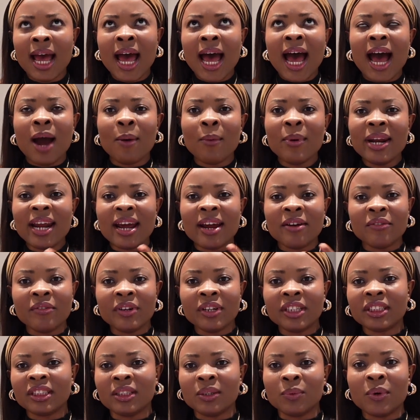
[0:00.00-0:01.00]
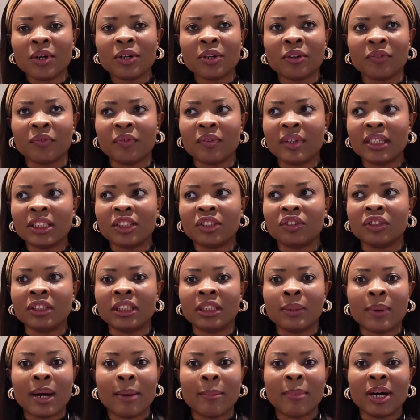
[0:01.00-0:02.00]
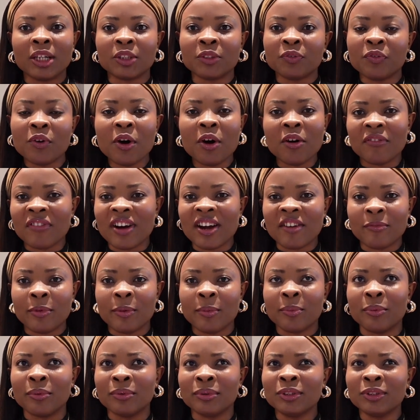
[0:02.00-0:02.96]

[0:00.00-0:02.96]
And when I reached the one on Fleet Street, there were about 4 or 5 people.